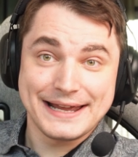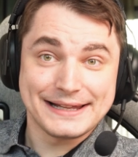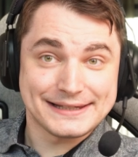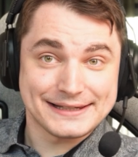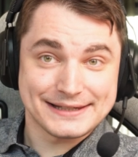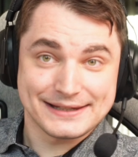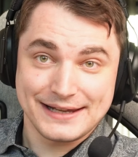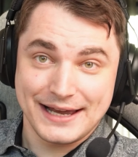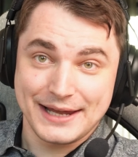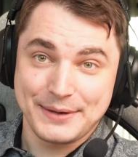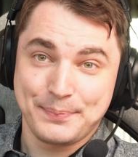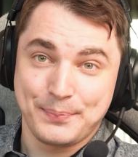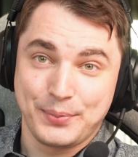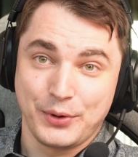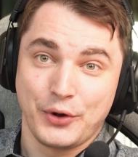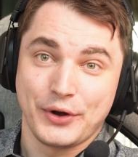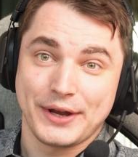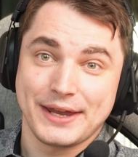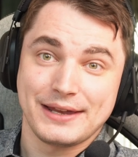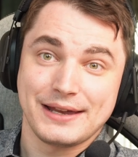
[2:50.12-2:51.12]
it's not
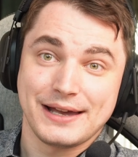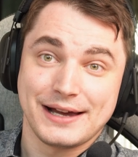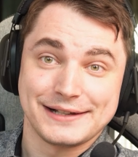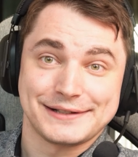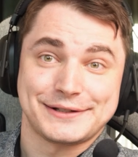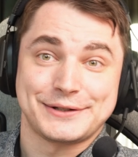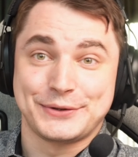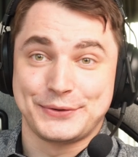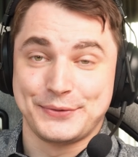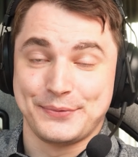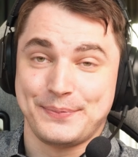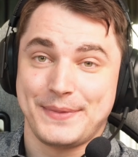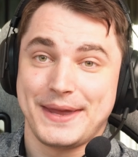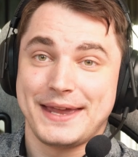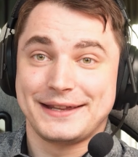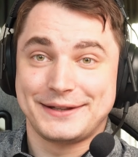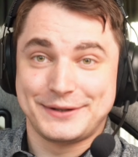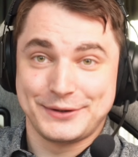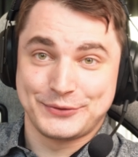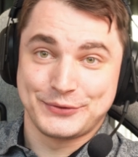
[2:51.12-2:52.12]
blocking us to
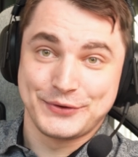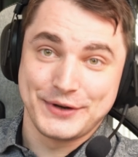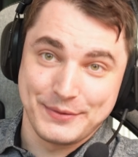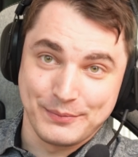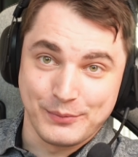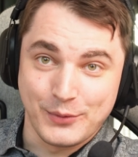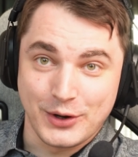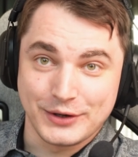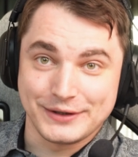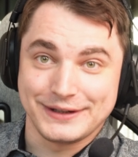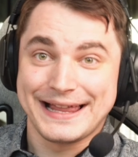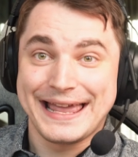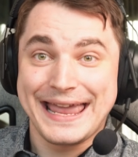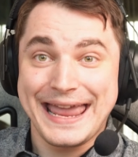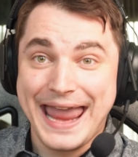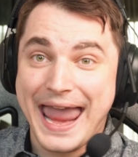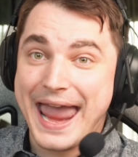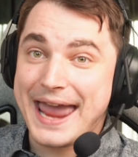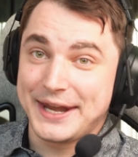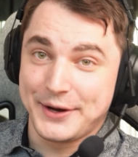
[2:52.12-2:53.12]
make the 3D model
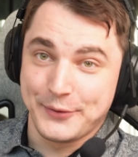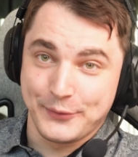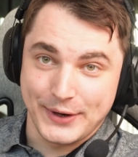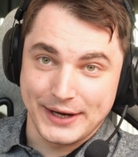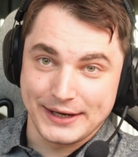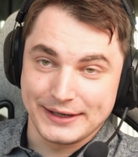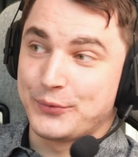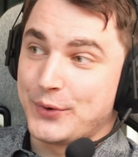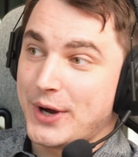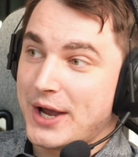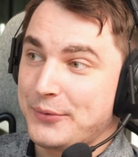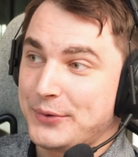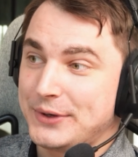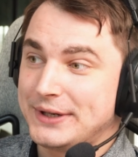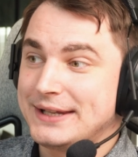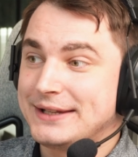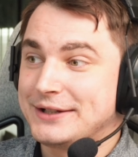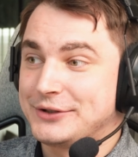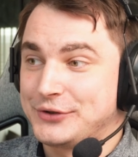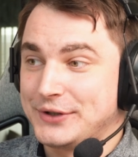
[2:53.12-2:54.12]
anyway. Why we
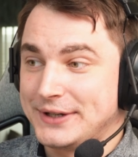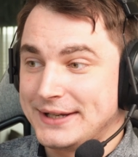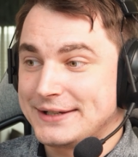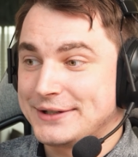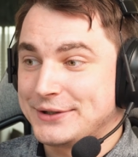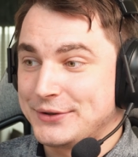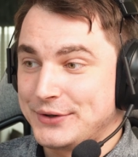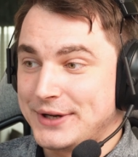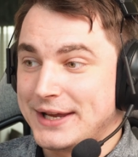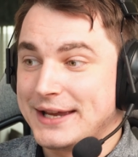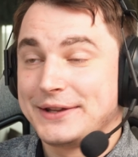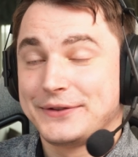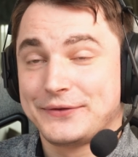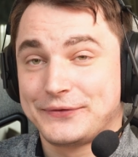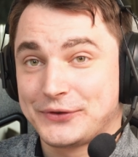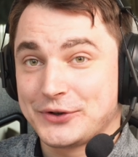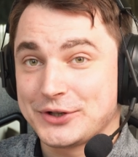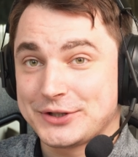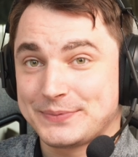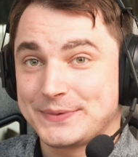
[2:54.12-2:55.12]
need 3D Studio in
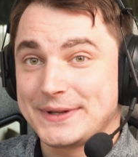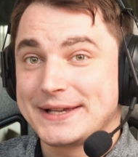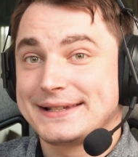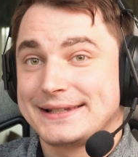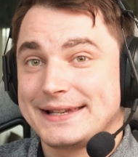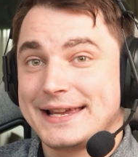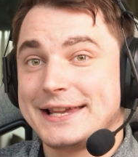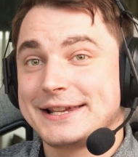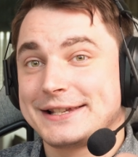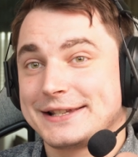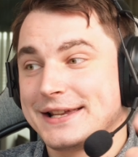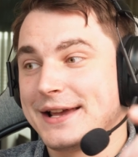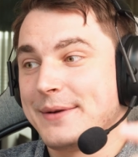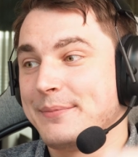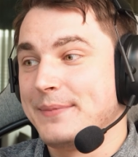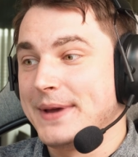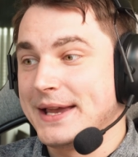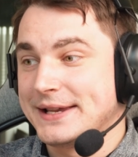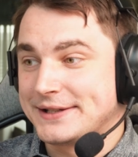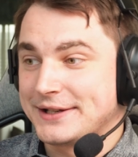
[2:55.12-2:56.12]
first place is the
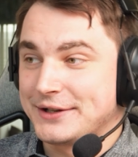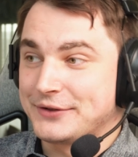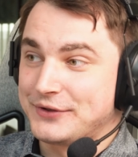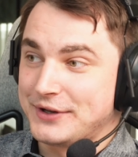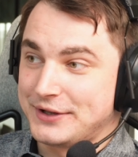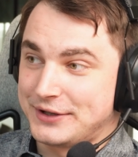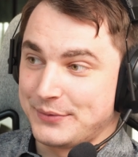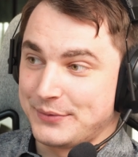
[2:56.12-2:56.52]
amazing grid